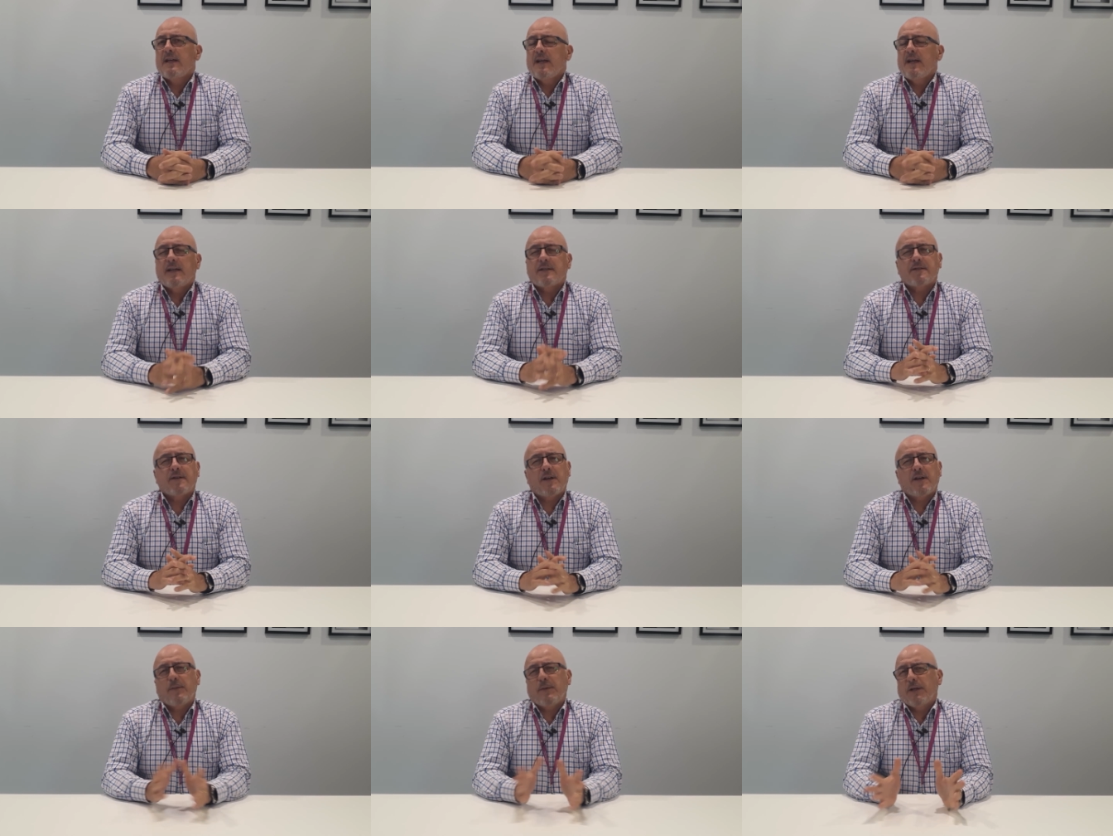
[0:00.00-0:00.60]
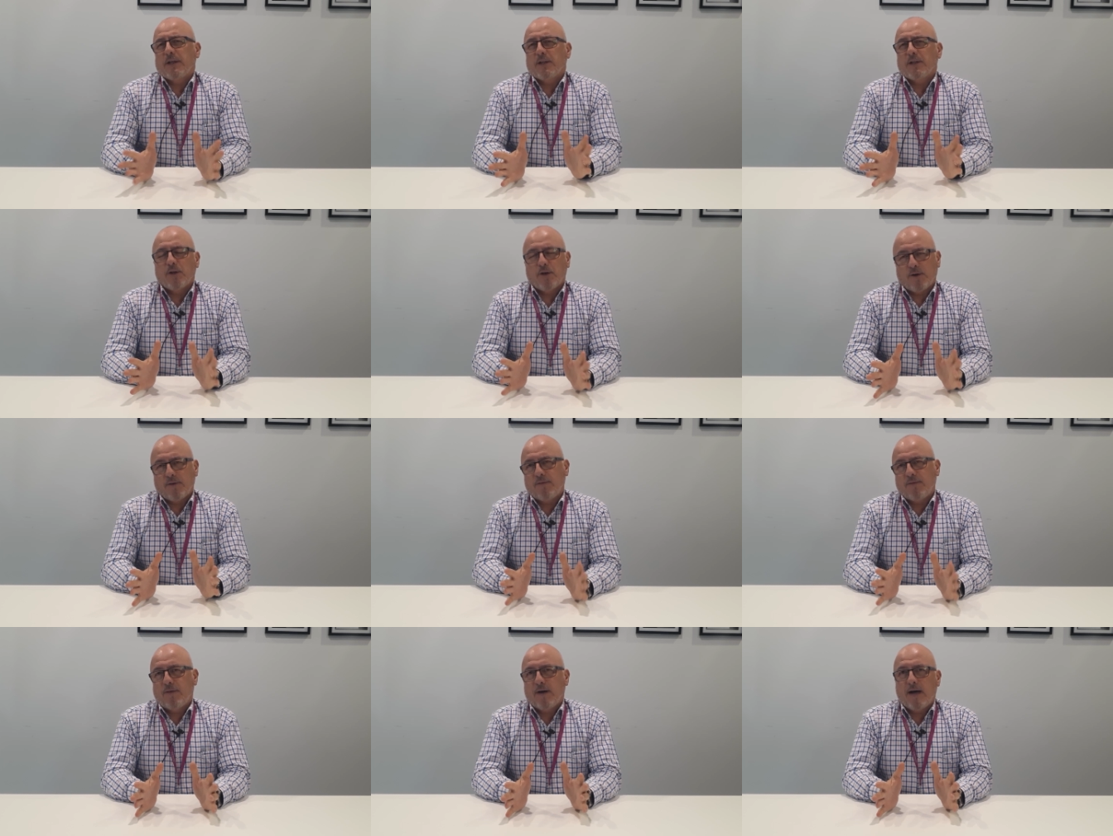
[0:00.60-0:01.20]
It's going to be a
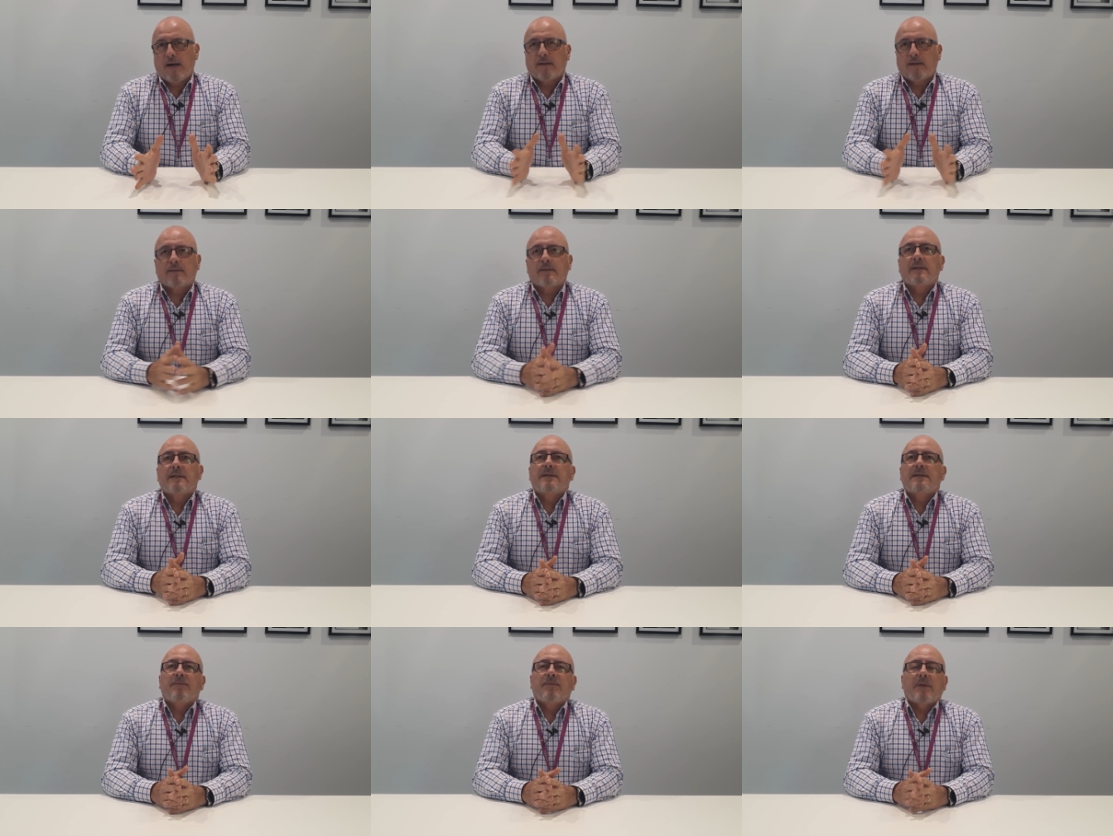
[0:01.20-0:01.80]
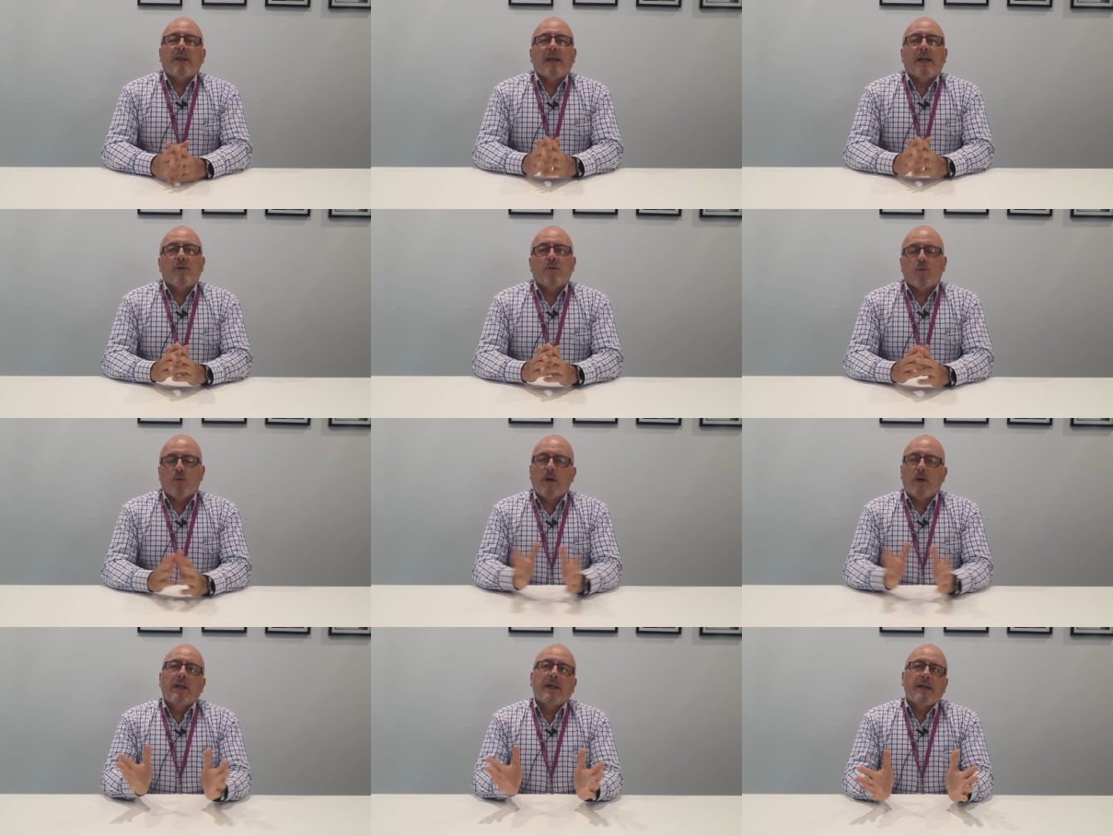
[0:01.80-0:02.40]
lot of fun it
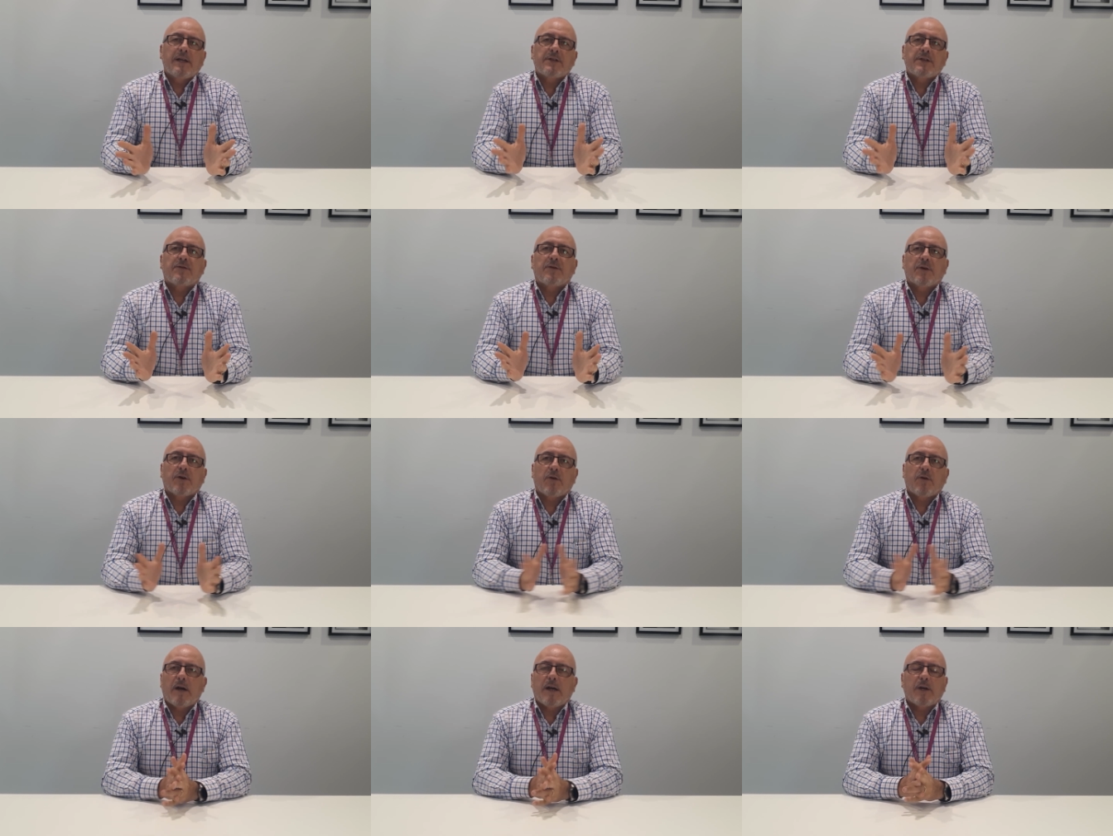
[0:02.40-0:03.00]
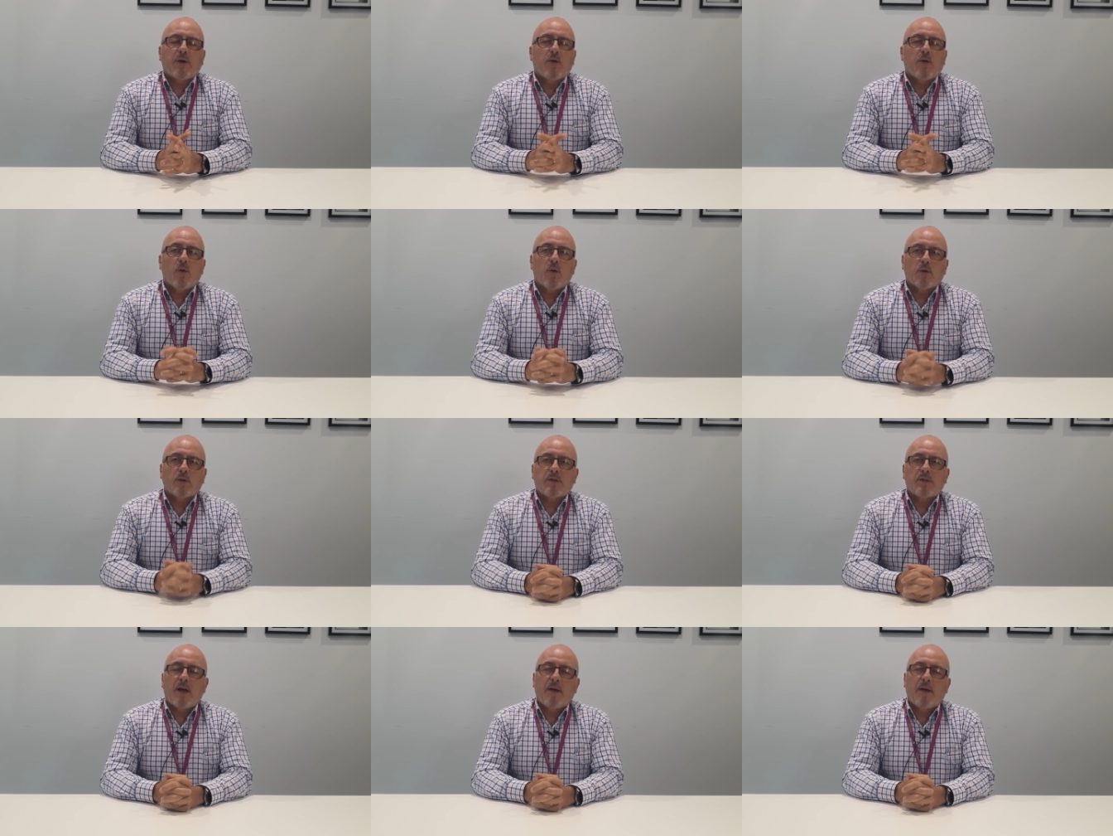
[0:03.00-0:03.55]
really is for a great cause.